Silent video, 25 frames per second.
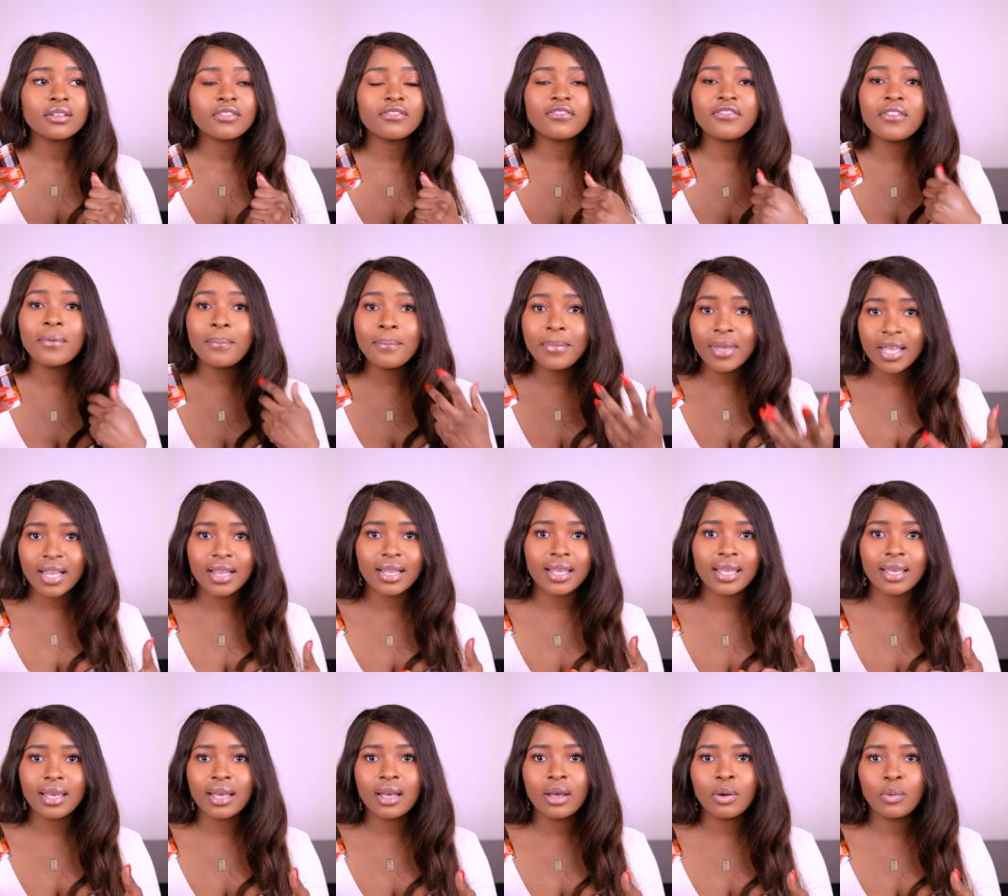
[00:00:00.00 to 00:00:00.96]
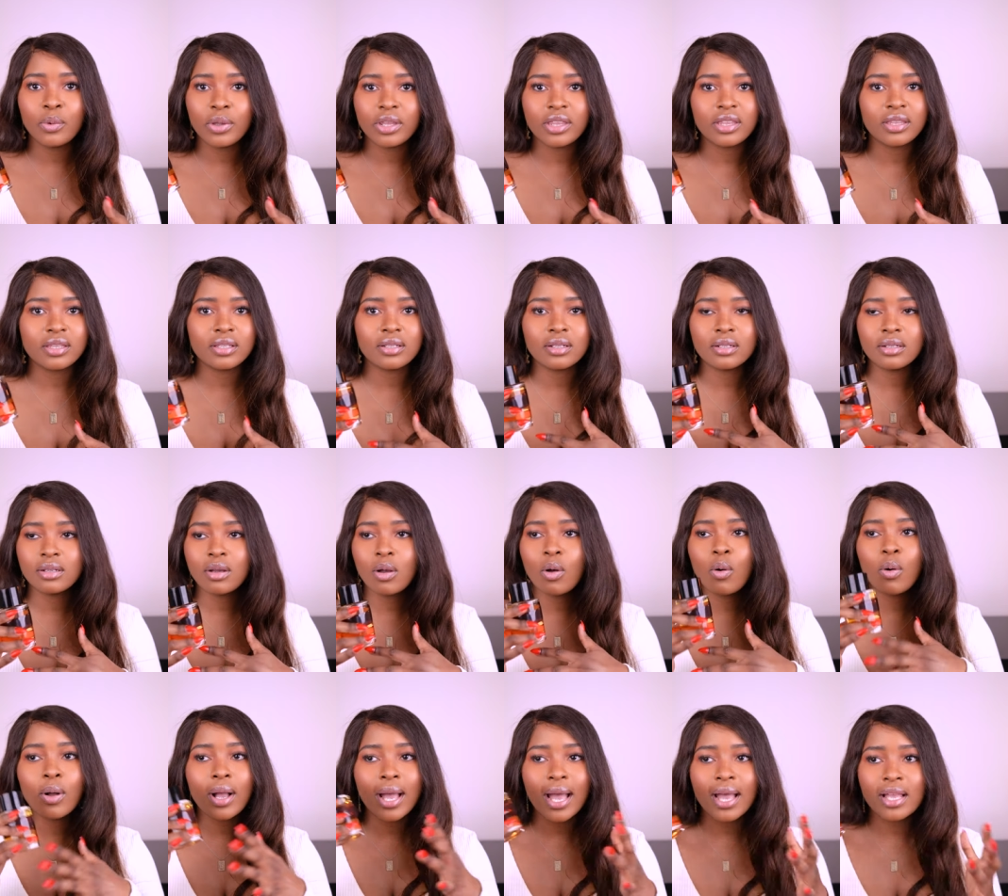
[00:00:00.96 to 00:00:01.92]
familiar with
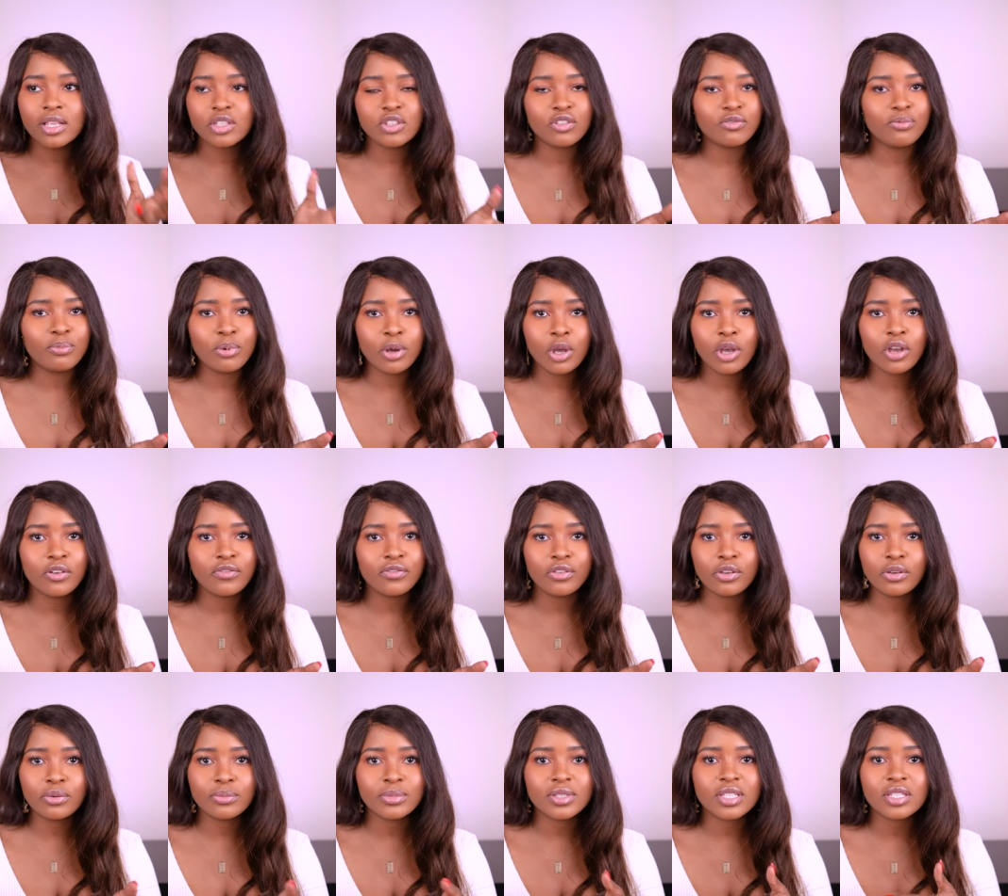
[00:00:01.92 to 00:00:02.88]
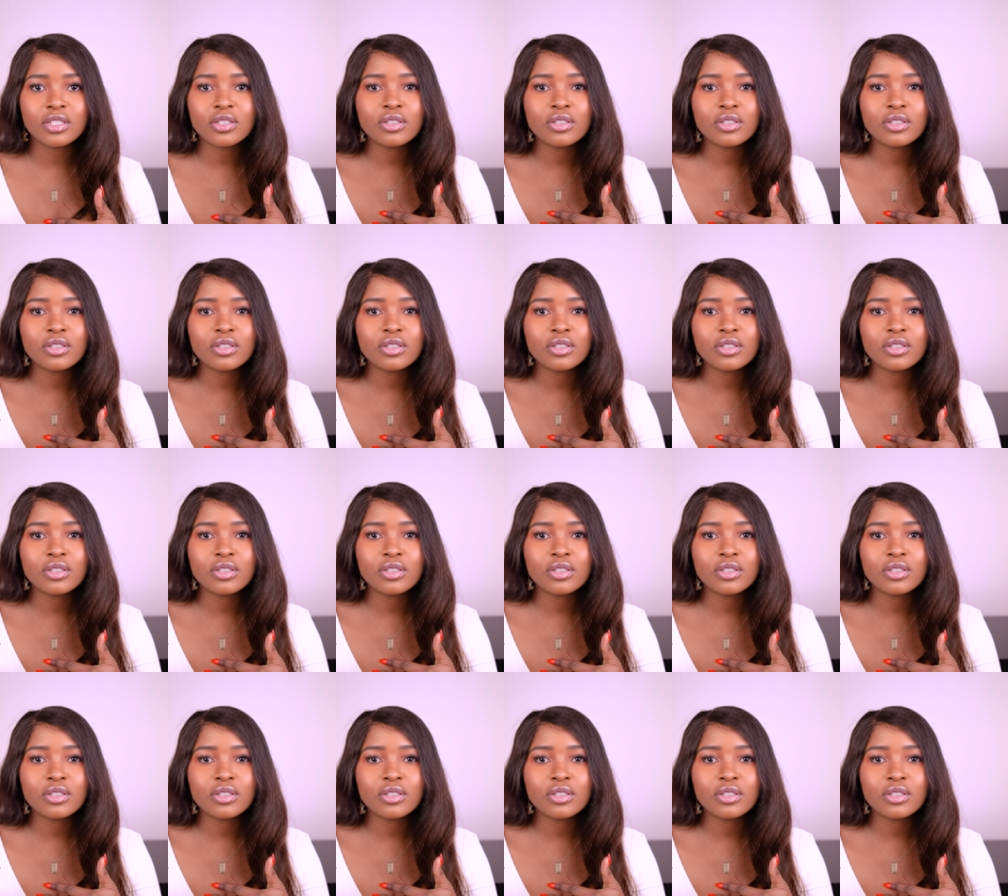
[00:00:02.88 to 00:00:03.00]
all kinds of perfumes.